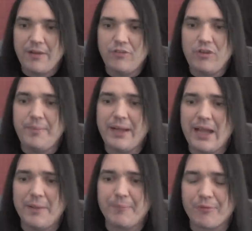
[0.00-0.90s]
She
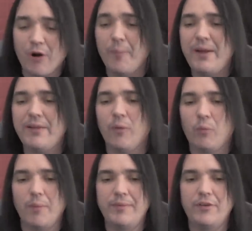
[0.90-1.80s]
began probing the
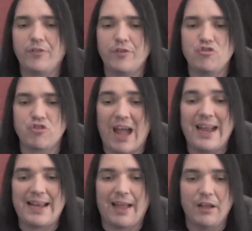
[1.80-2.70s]
woman's
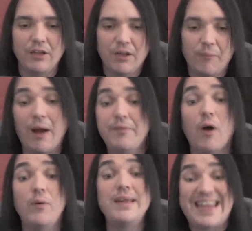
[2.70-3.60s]
vagina. Well,
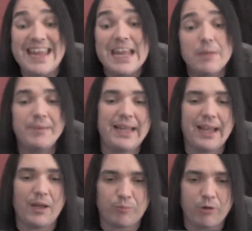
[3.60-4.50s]
no, he
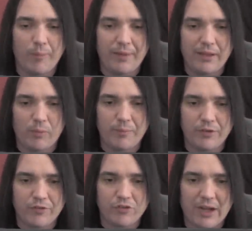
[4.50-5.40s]
began probing the
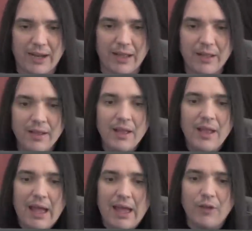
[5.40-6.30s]
woman's vagina.
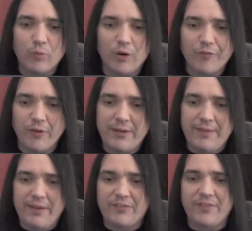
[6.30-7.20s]
As Werfel
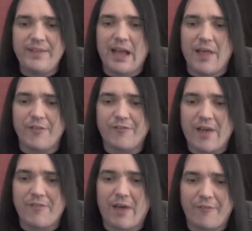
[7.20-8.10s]
did this, the other
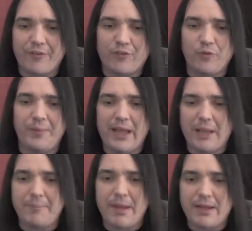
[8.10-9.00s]
five officers
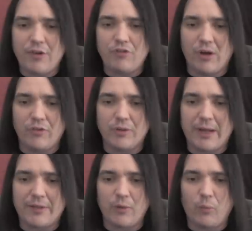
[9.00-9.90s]
began making jokes
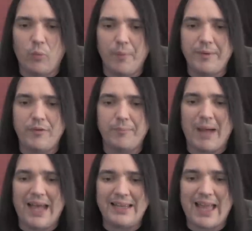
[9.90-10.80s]
about the woman's
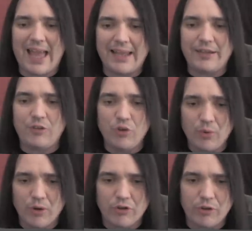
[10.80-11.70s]
body, adding
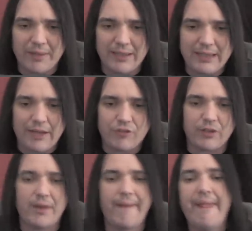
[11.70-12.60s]
to her
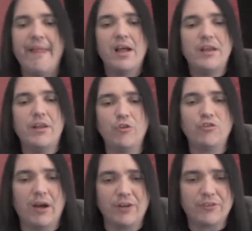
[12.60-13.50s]
humiliation. No
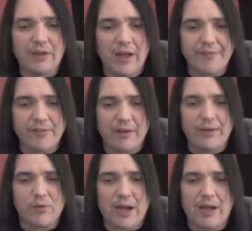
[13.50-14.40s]
drugs or other
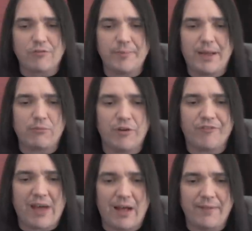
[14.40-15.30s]
illegal contraband were
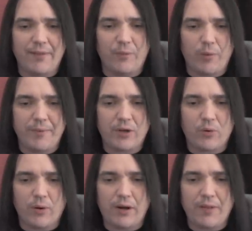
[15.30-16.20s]
found on the woman,
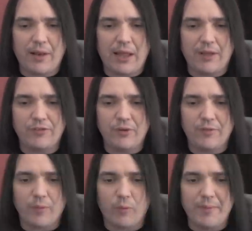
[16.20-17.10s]
according to the
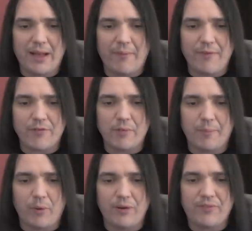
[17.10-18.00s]
lawsuit. The woman, however,
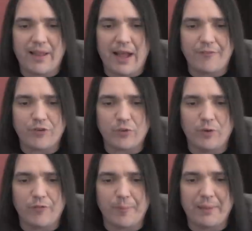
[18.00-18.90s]
reports that Officer
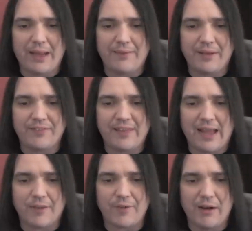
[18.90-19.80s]
Werfel planted a
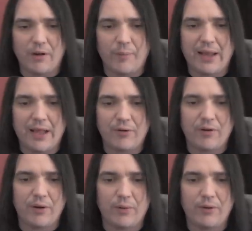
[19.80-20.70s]
sack of heroin on
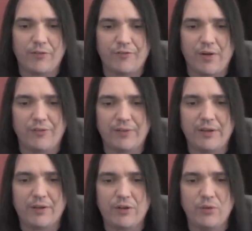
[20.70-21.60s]
her in order to falsely
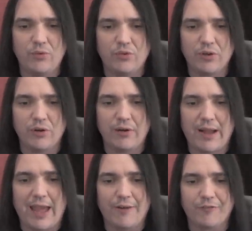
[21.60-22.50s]
arrest her
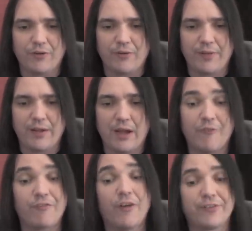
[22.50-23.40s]
after
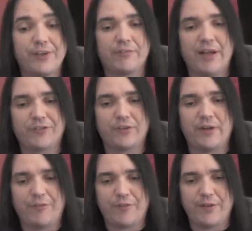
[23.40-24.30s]

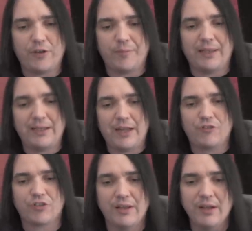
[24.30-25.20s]
the
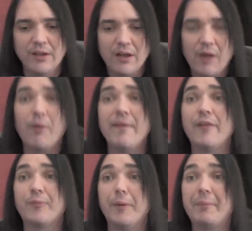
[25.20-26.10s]
humiliation. Well,
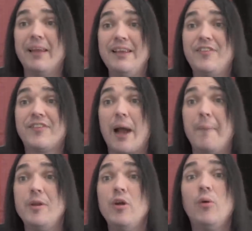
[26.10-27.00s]
that's what police
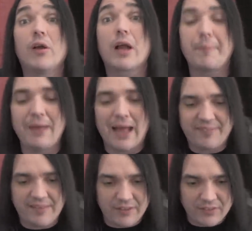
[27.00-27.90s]
scum do. Look up
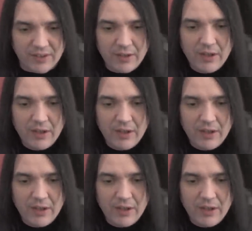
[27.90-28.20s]
Nazis.